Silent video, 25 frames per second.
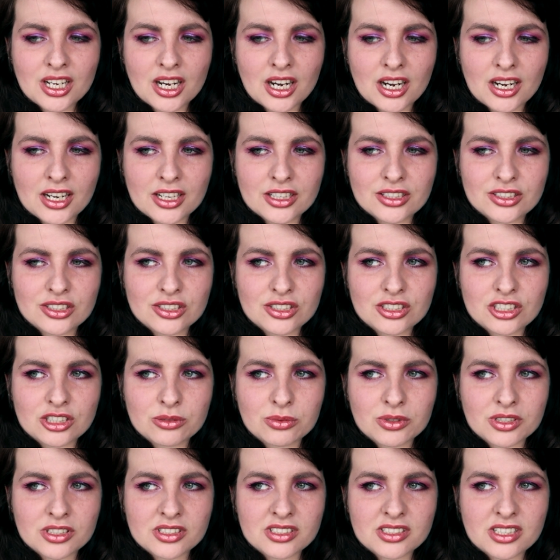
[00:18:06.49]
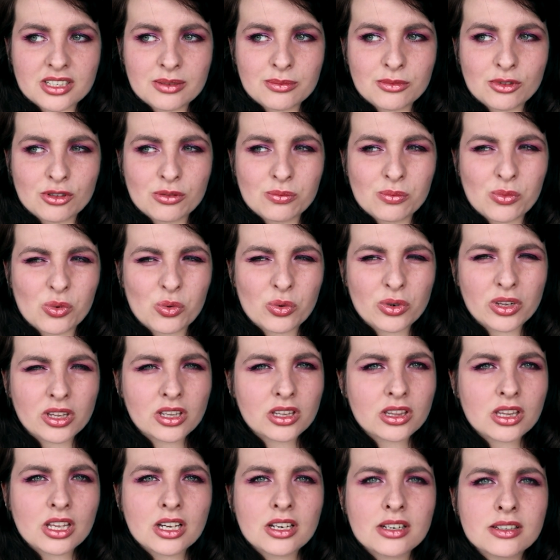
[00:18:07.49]
and you want to see more
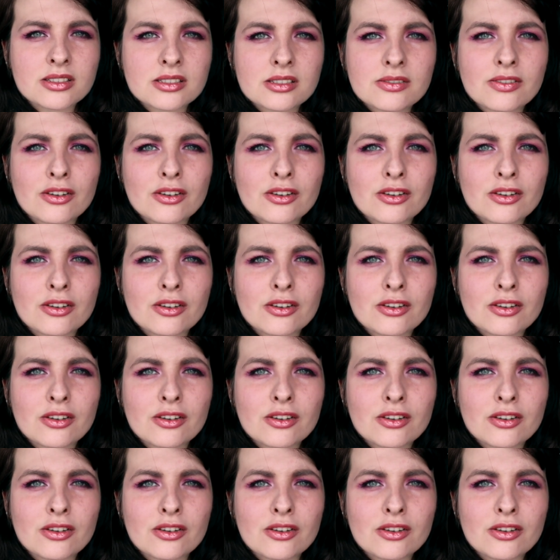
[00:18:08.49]
morning things,